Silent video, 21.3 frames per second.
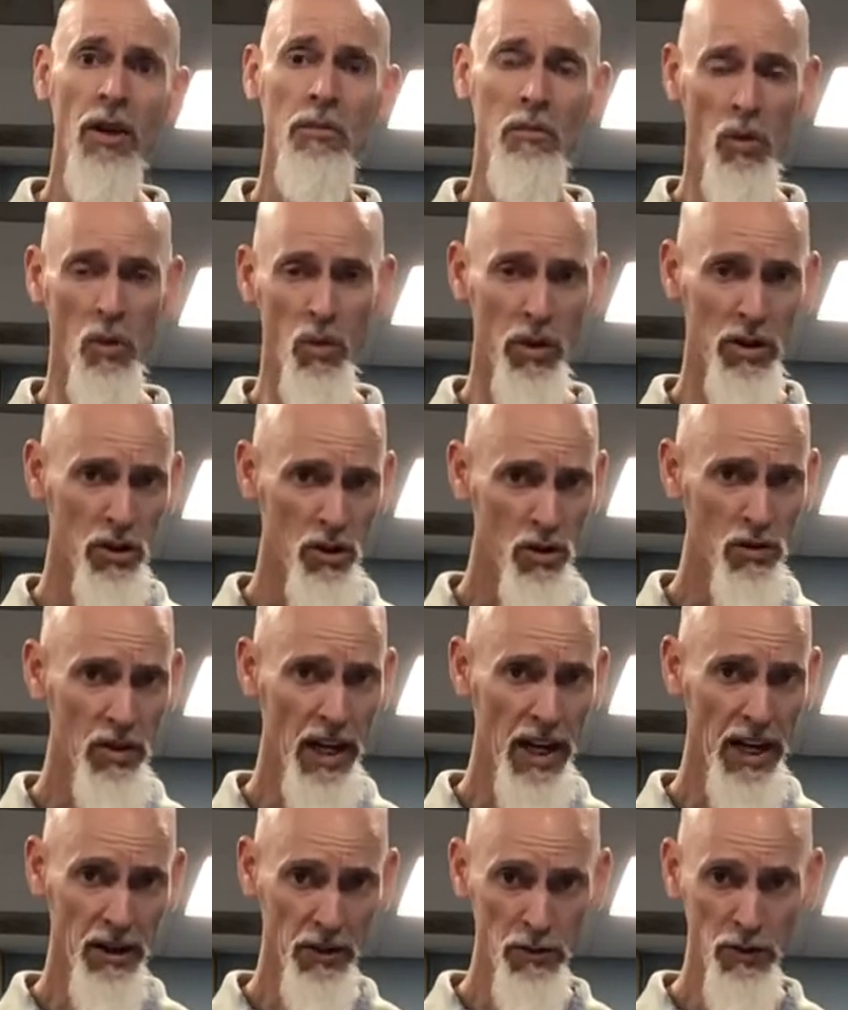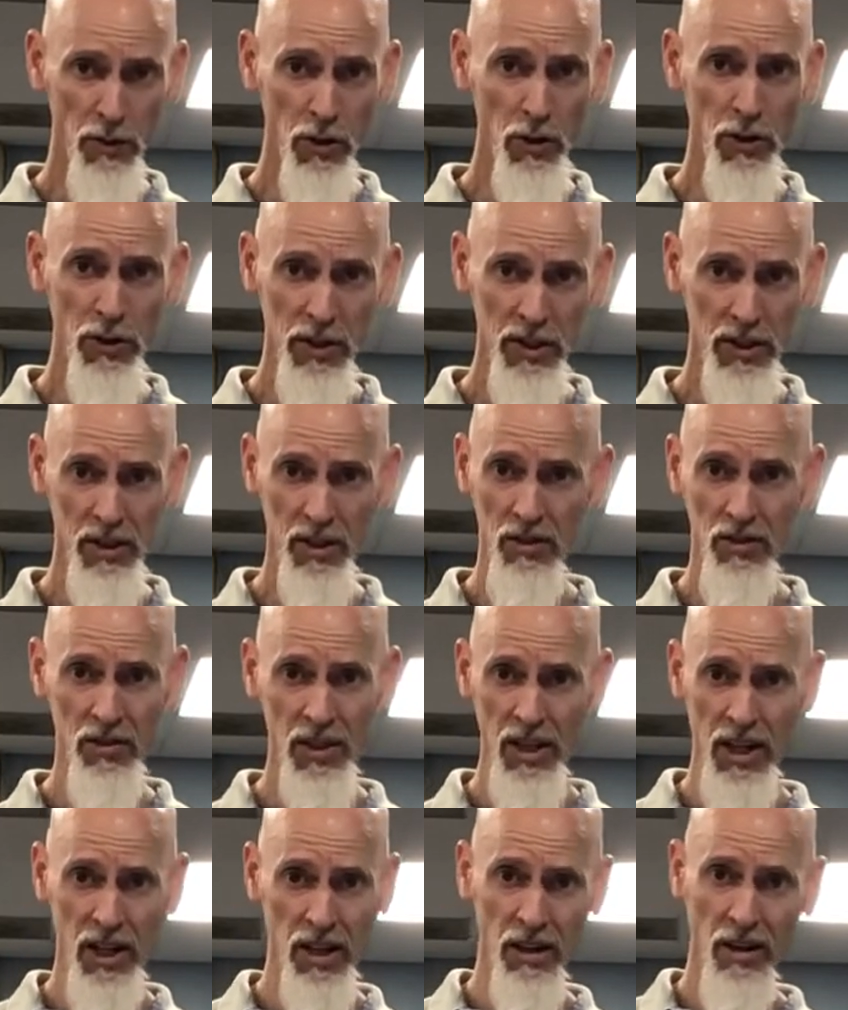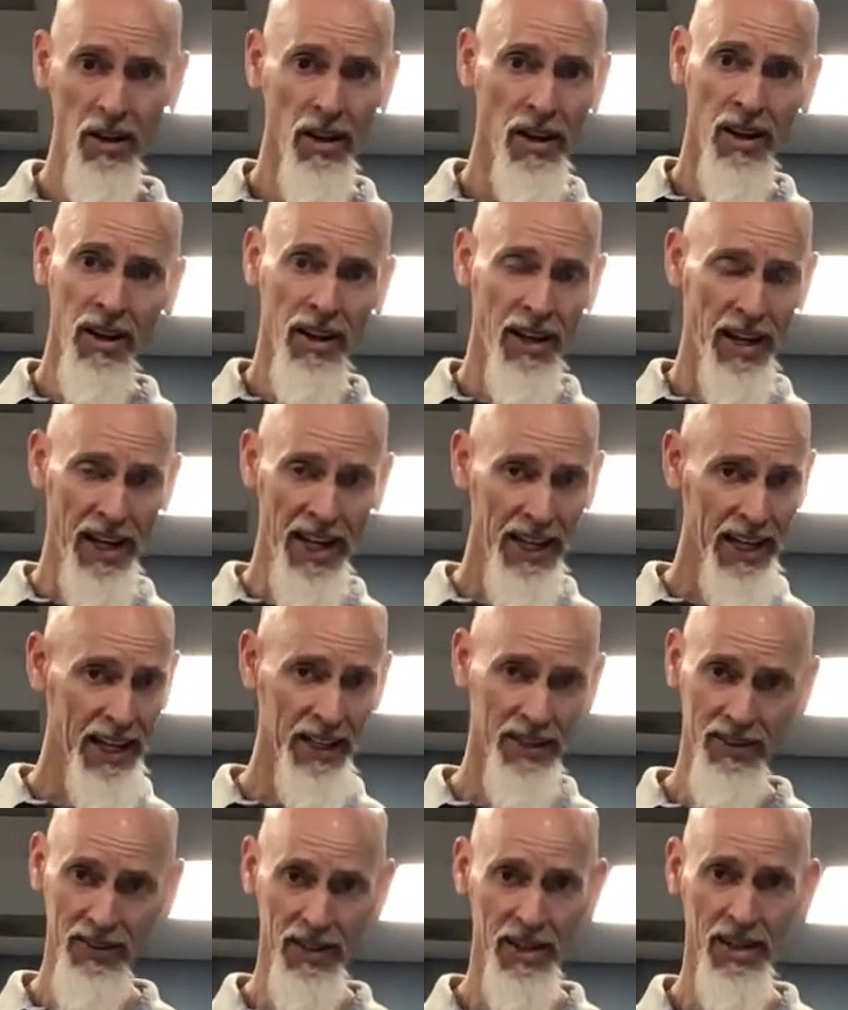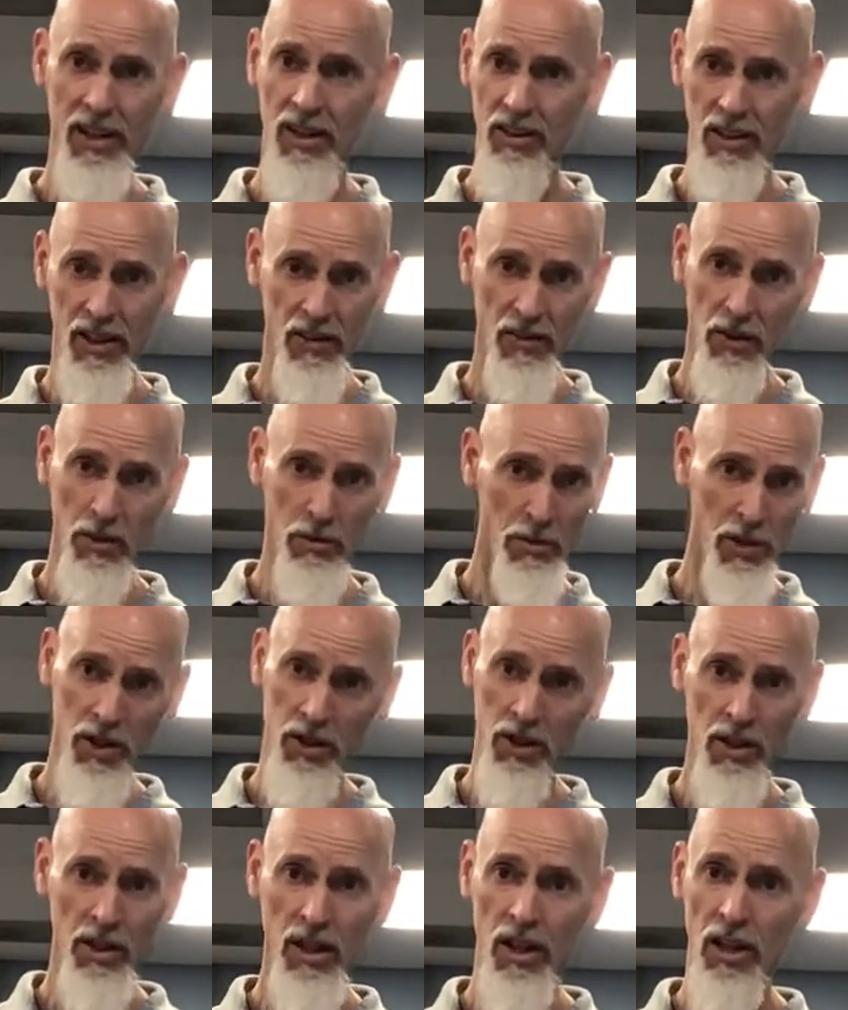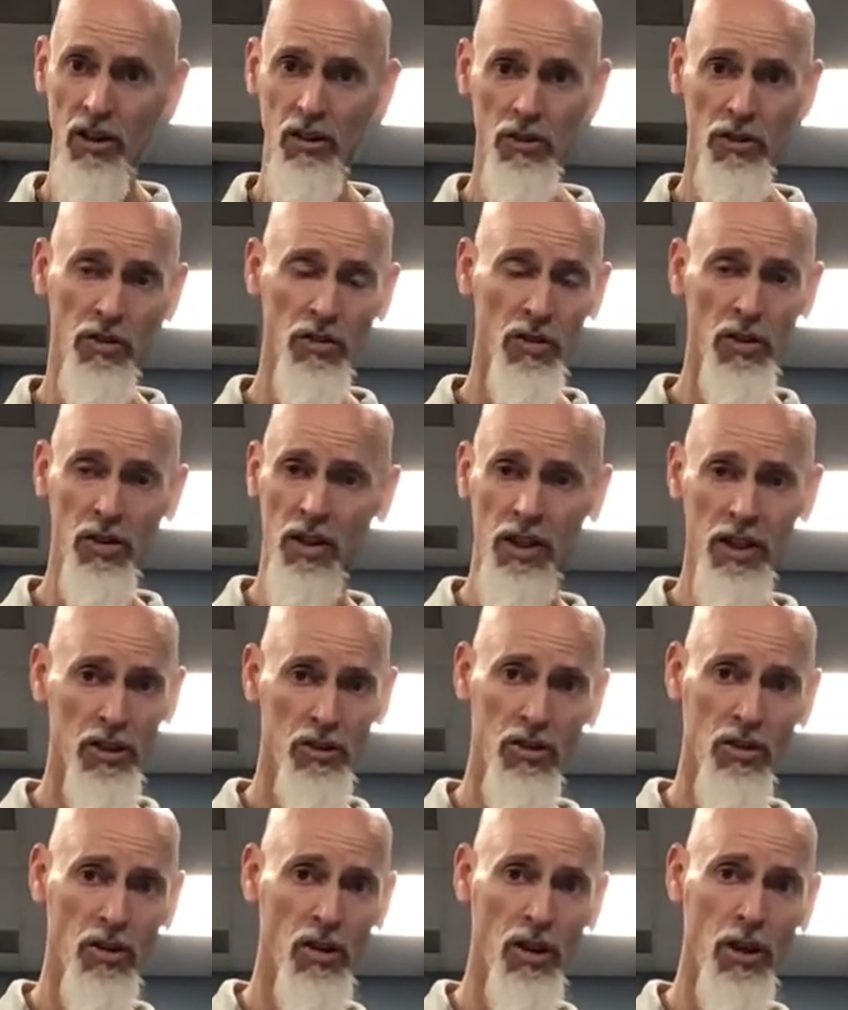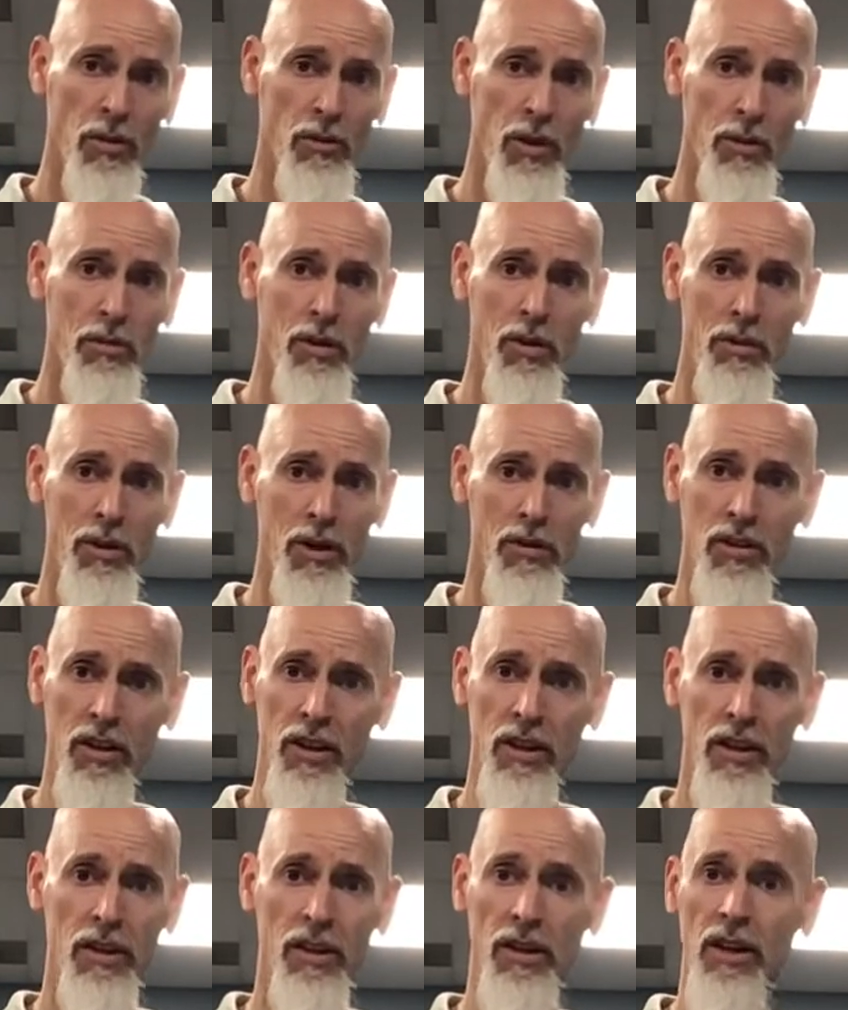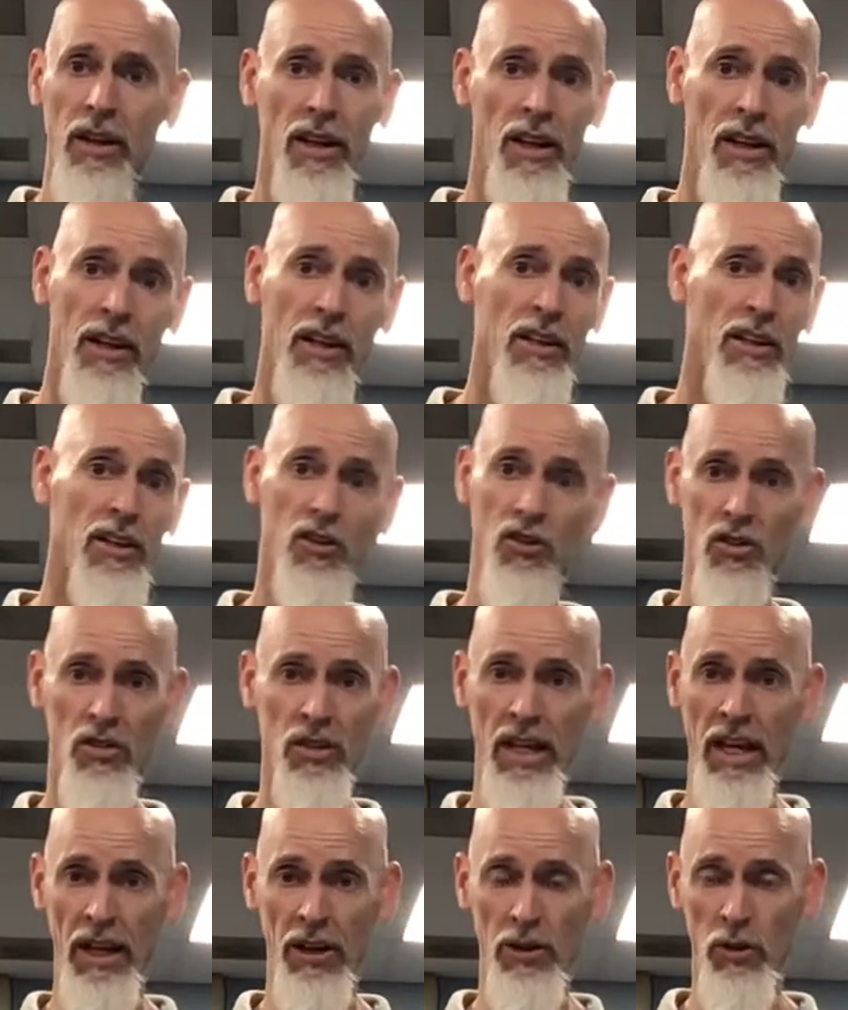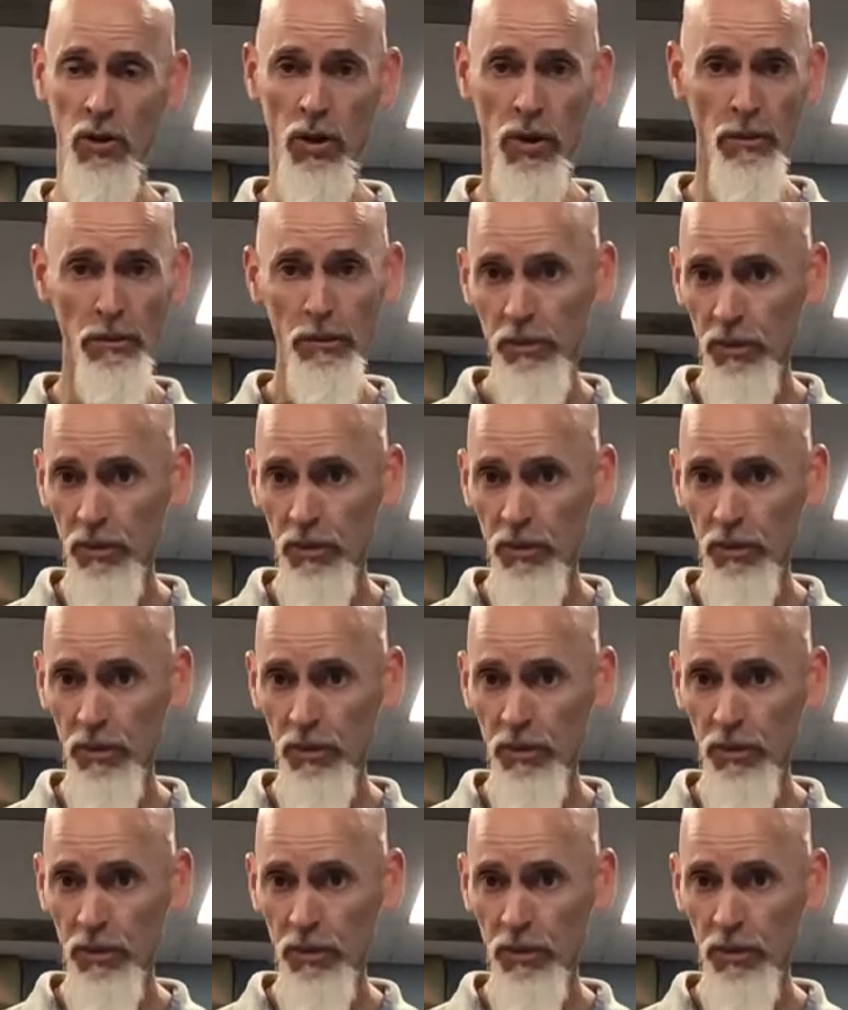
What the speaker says: But when you've got a full thickness tear, I could say I'll give you $1 million if you can get your arm up above here, and you just can't do it.